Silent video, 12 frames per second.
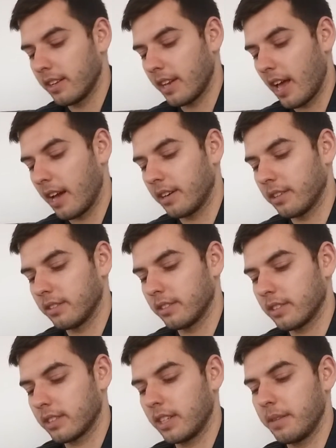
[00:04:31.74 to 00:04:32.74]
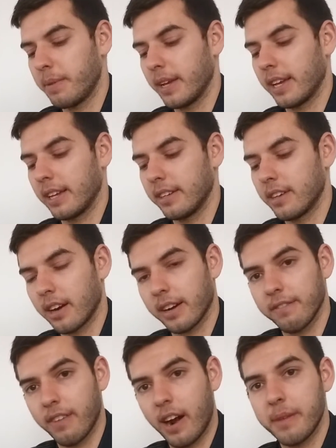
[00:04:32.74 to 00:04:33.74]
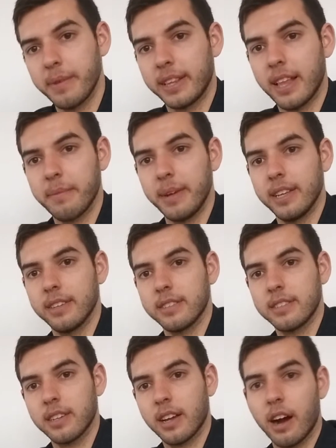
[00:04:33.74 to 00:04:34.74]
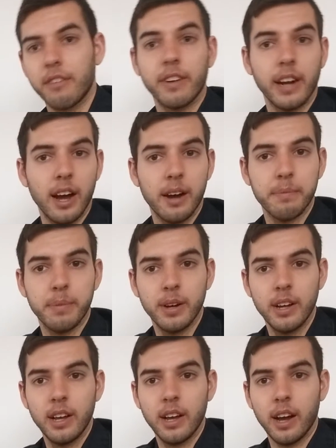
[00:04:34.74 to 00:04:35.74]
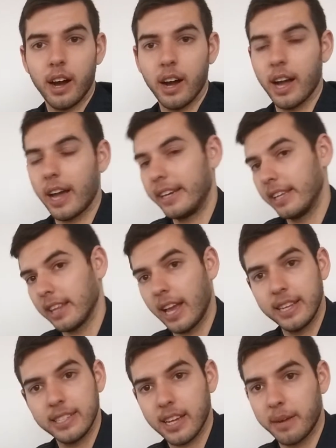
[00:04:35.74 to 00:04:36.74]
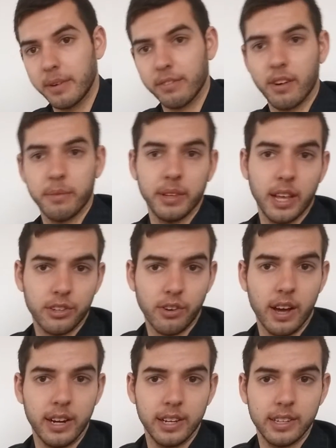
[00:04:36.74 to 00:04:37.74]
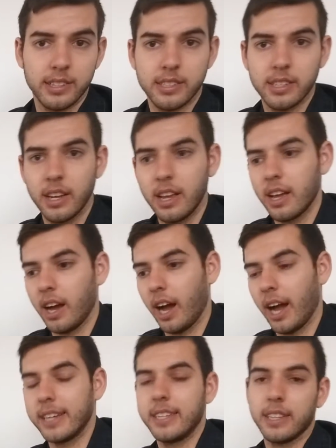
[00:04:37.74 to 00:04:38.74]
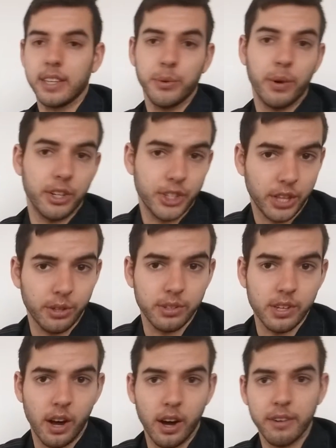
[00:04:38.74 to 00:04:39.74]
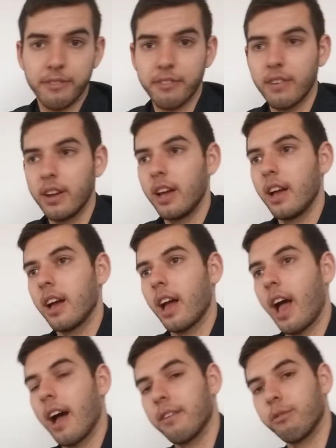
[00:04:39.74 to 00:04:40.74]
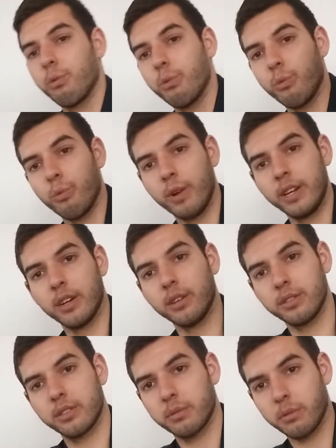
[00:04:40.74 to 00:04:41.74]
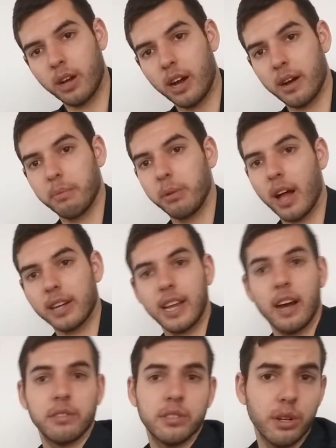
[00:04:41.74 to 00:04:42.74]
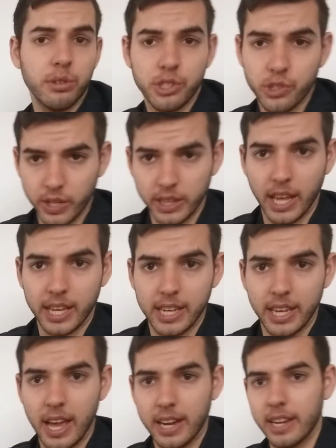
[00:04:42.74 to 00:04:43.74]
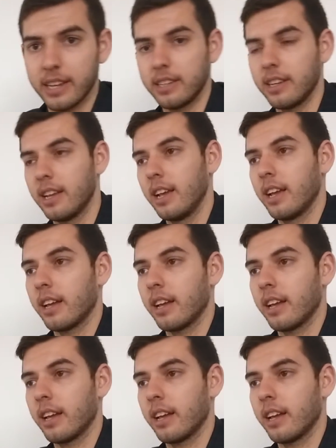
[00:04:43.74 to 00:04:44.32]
Now, sleeping in a dark environment, that means covering up any lights coming from electronics. Ideally, you want to shut those off. Have windows blocked out so no street light can get in.